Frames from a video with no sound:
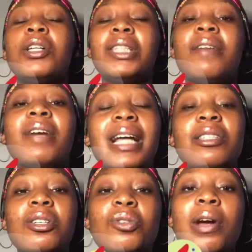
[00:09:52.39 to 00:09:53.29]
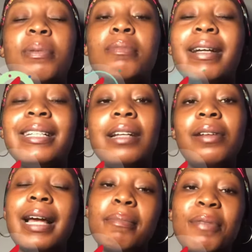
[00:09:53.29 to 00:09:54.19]
Don't forget to subscribe to my channel,
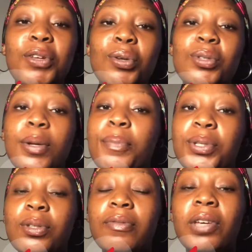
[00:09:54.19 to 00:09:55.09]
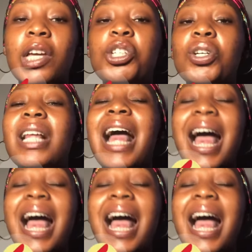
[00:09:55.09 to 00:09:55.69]
like my video, turn on post notification,